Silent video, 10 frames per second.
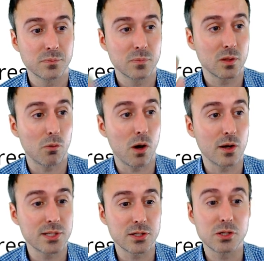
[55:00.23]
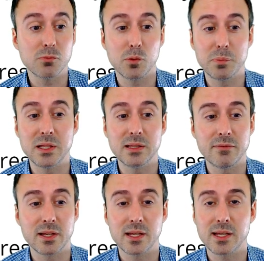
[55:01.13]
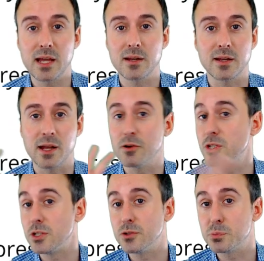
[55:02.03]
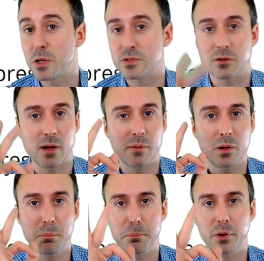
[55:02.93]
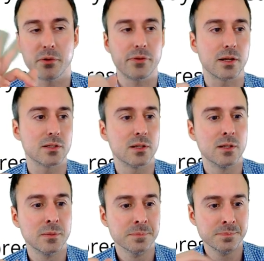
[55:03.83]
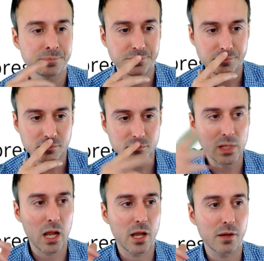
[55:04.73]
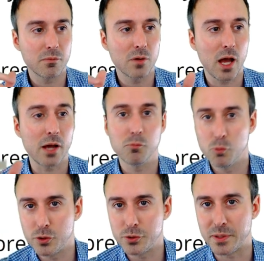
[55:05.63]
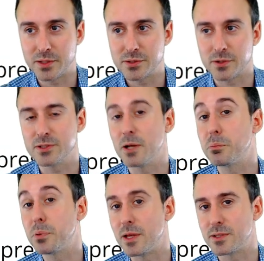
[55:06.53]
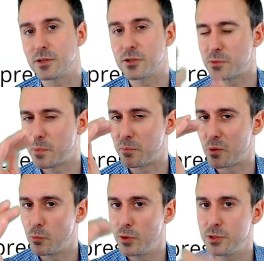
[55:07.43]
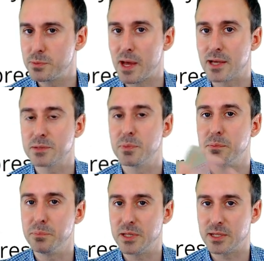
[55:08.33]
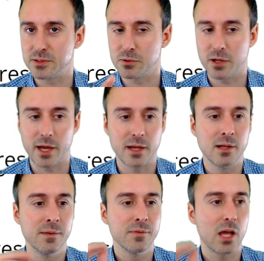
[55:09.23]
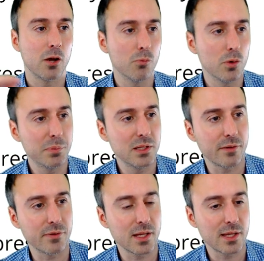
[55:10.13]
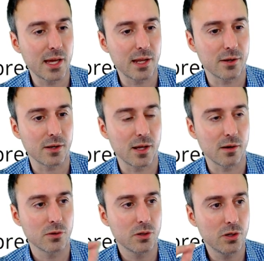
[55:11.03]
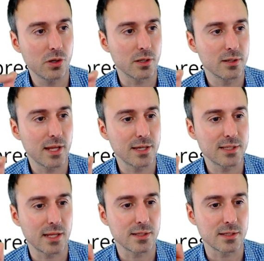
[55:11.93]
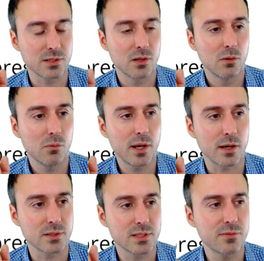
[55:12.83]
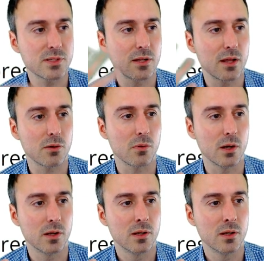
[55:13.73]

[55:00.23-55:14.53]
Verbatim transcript: Noir says she would be living in Canada now. She used present grammar. Perfect. I, I would be, sorry, it's not present because remember, would is past, but be is okay. I would be living in Canada now. Good, nice sentence. What else? Give us another one.